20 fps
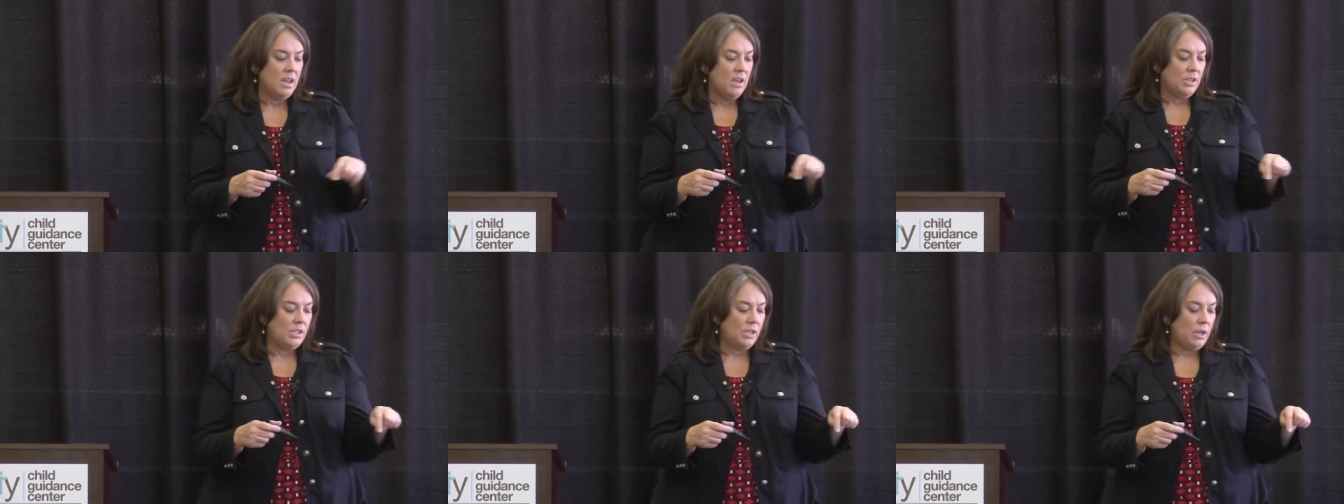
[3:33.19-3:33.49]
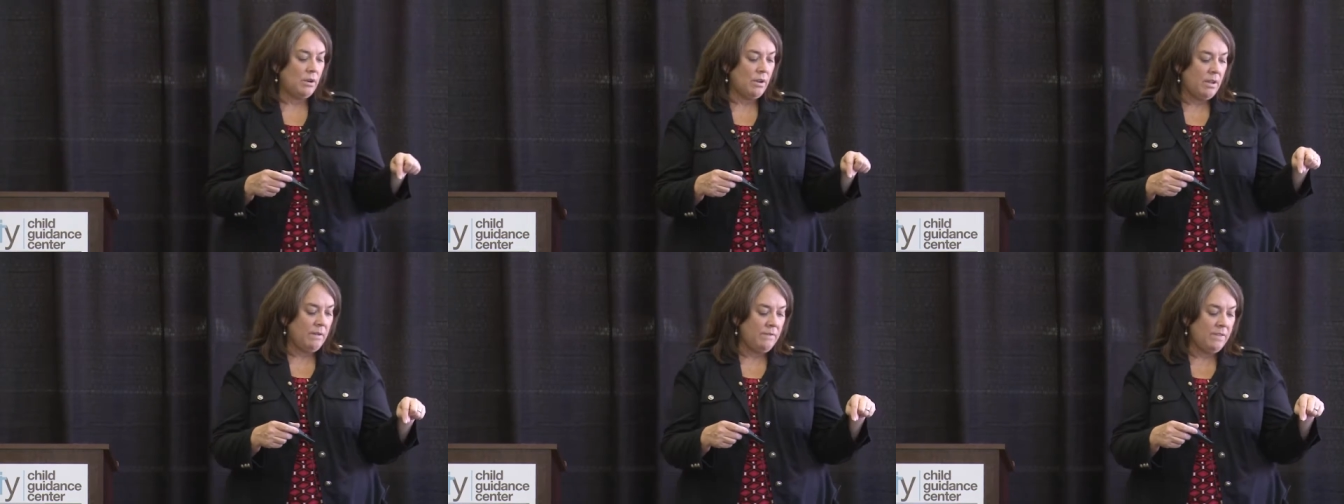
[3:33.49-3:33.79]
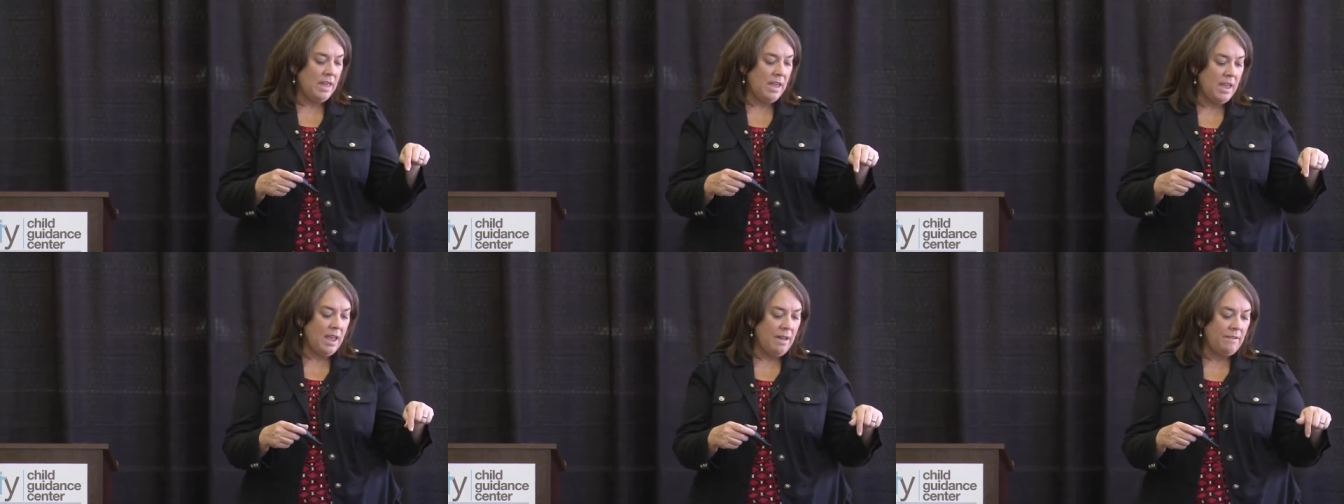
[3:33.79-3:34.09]
So if
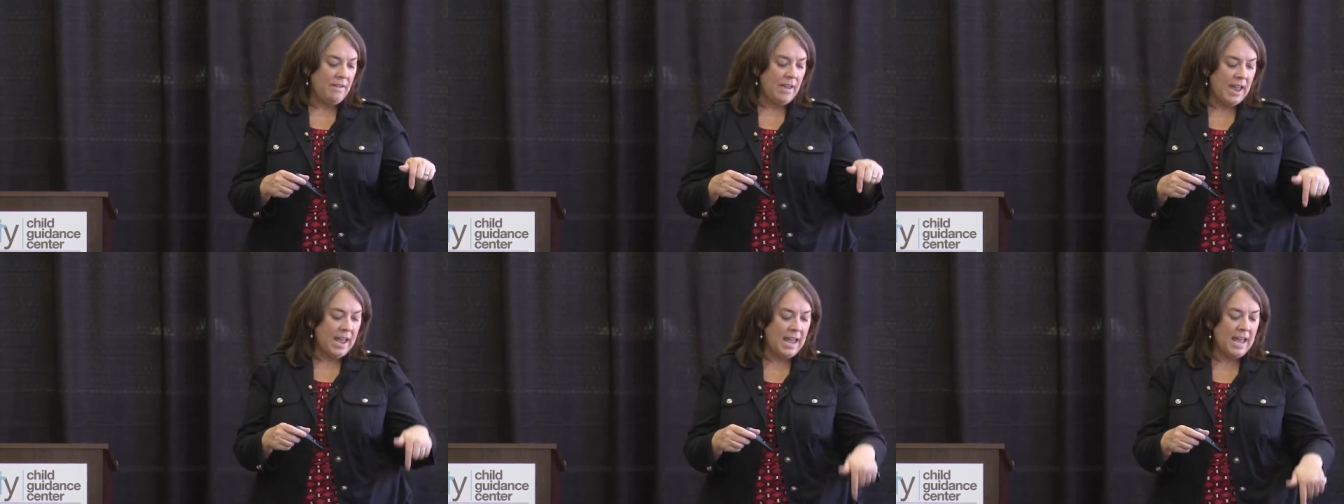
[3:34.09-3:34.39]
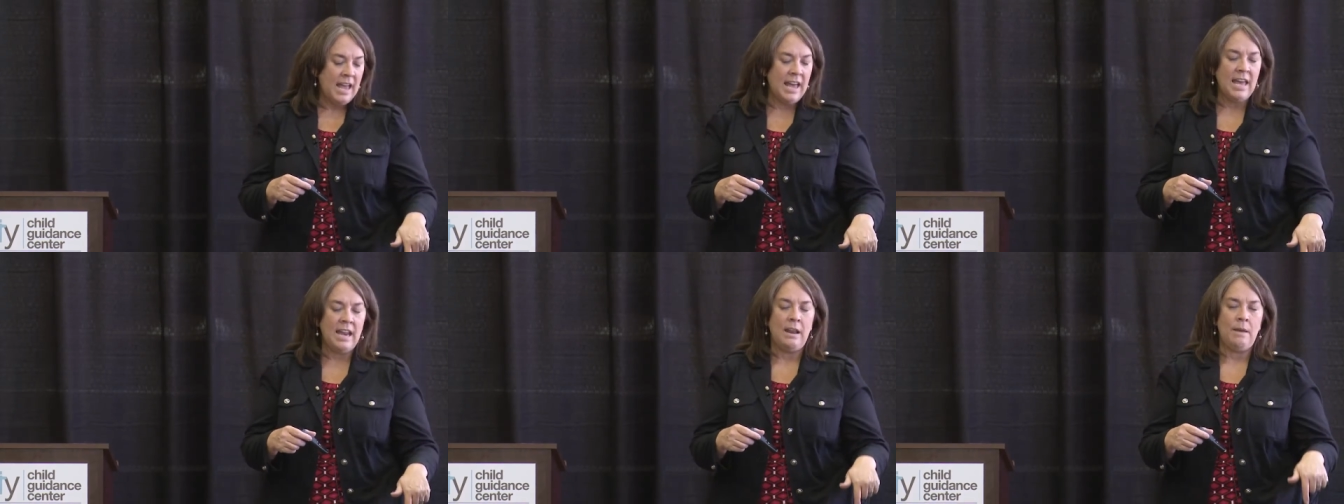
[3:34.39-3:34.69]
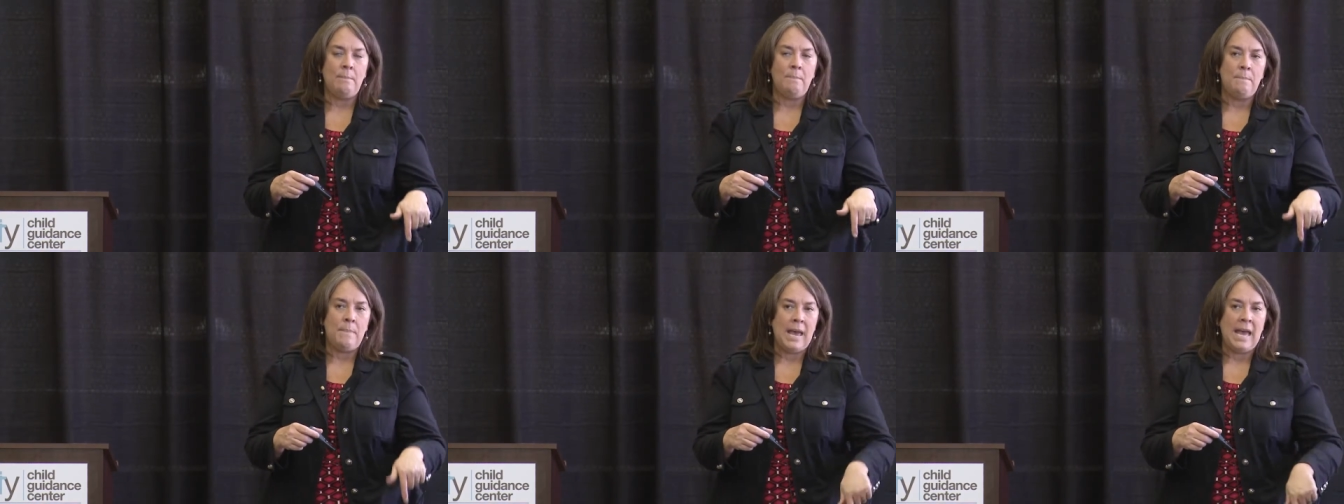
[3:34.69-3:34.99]
they have had
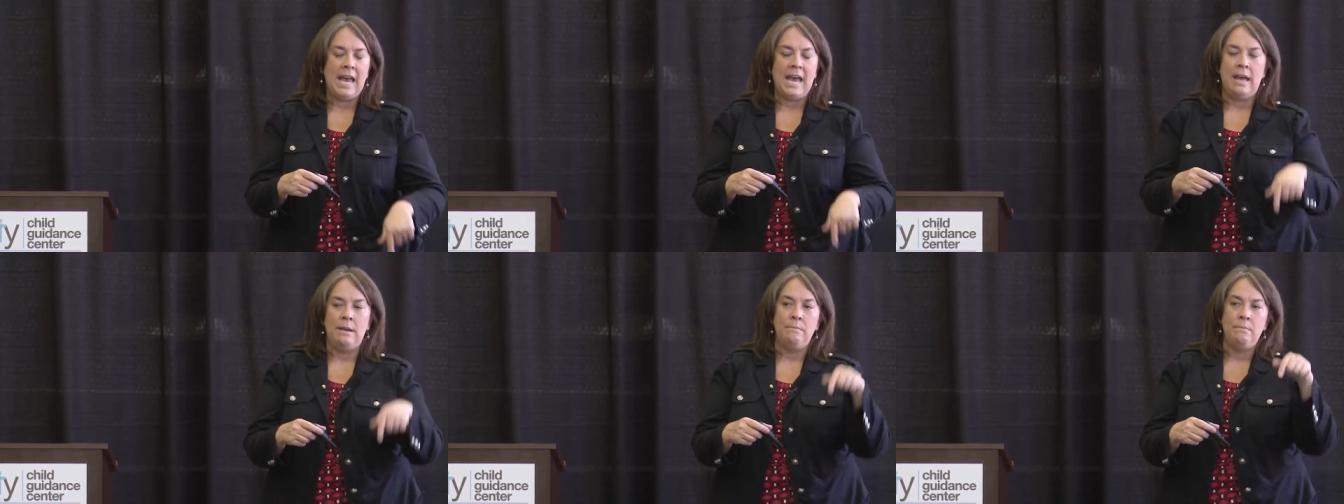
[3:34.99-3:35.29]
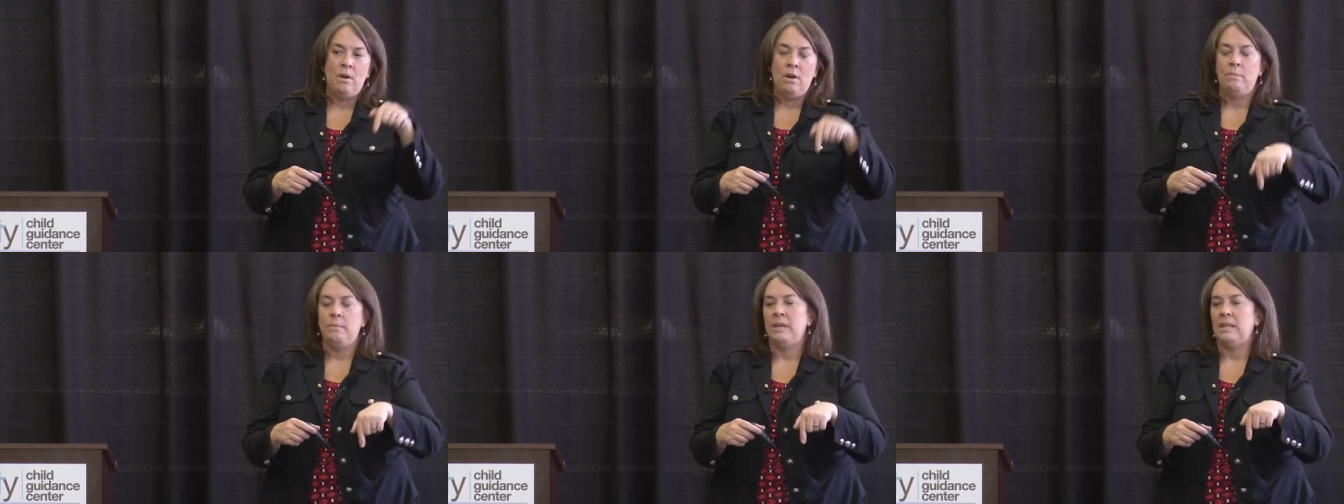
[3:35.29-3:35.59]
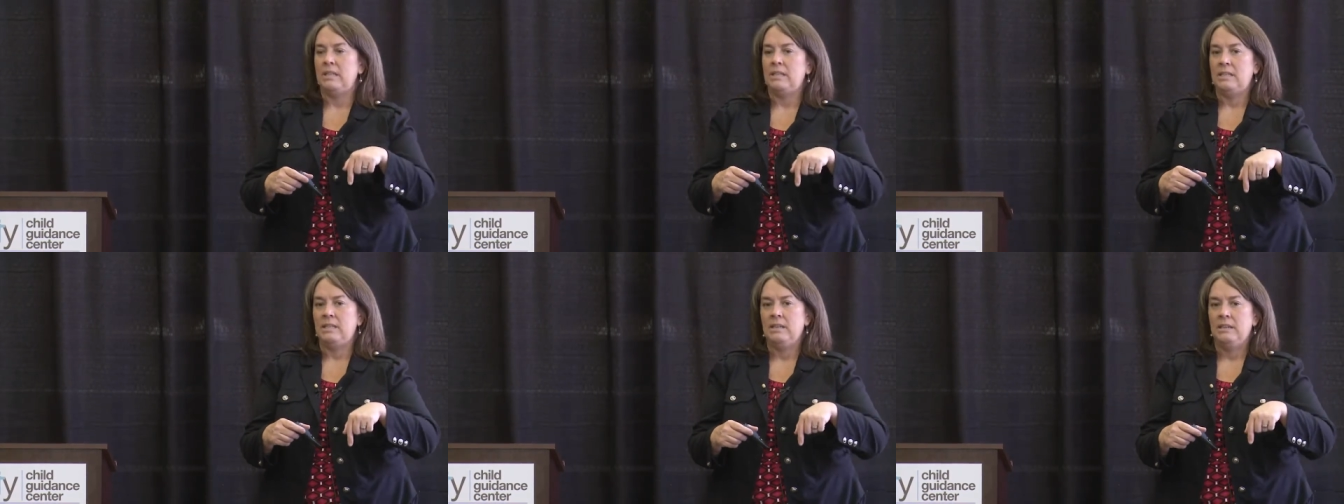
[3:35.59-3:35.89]
a bad
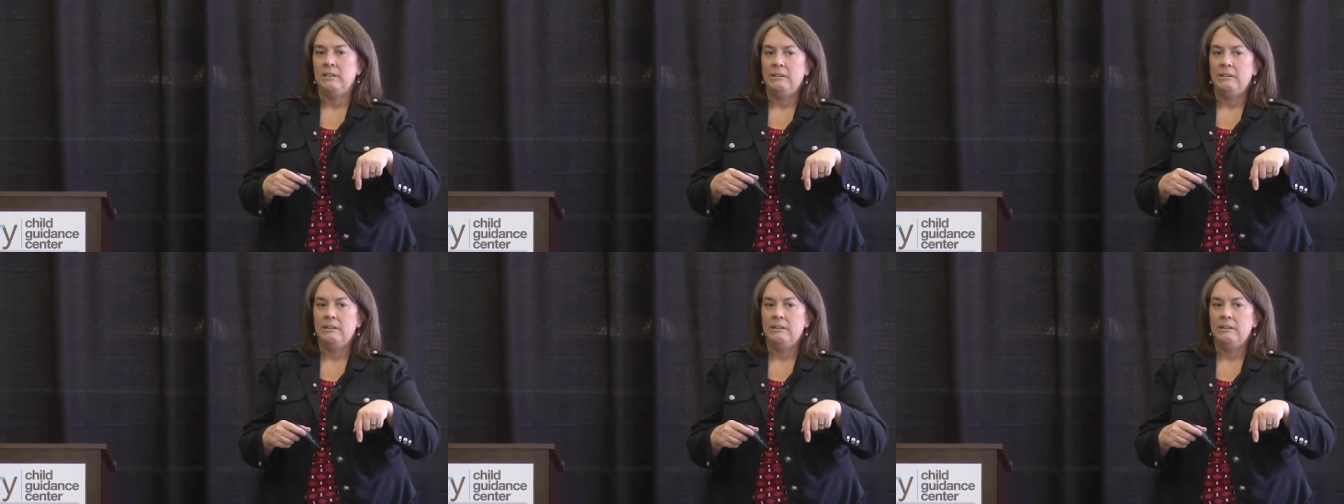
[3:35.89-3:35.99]
moment,